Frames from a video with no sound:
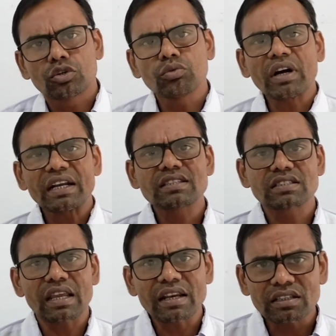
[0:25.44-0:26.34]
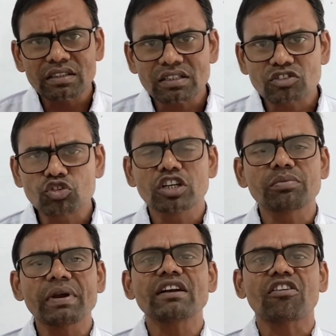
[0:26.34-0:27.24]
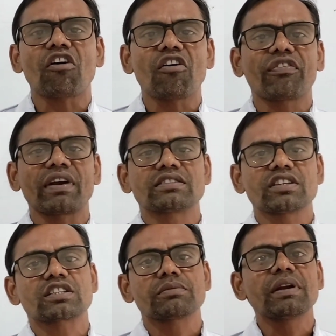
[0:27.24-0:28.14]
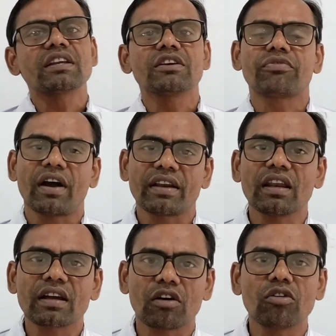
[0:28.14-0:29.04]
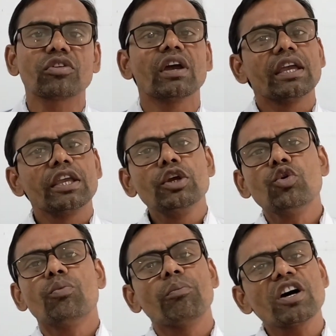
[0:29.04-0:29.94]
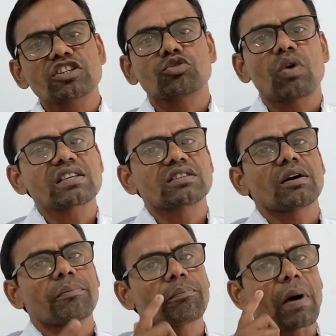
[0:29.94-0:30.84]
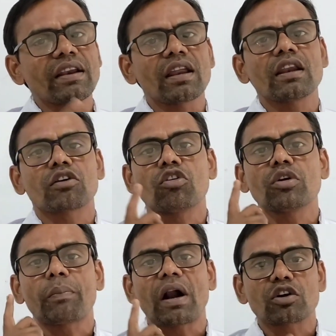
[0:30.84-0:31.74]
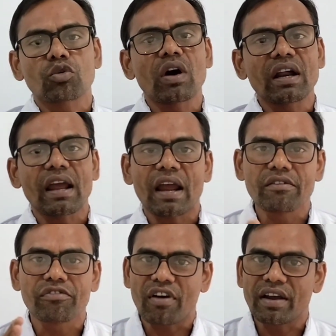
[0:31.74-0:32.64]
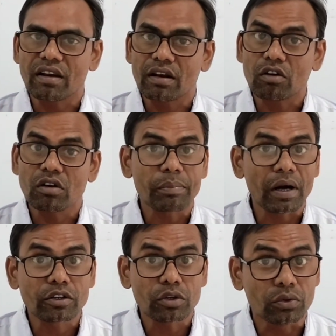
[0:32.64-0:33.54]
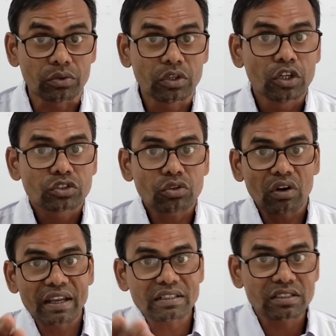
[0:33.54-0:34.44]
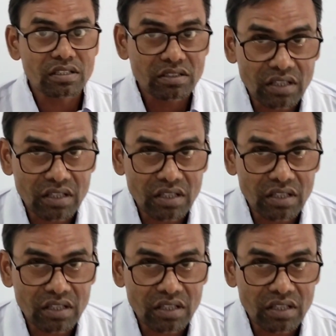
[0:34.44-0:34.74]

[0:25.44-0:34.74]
To understand the treatment of adjustment in final account, you must watch the final account part 1 and final account part 2. So let's